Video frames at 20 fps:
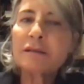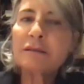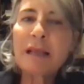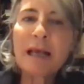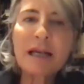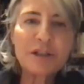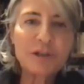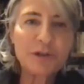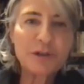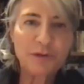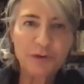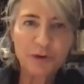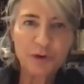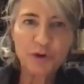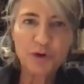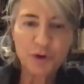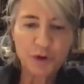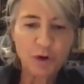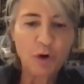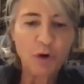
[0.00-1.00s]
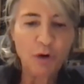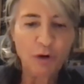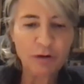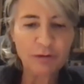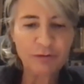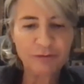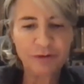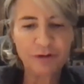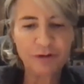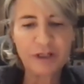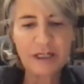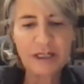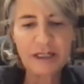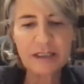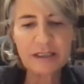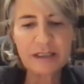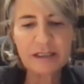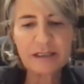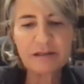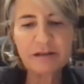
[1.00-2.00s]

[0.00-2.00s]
does the future hold for us?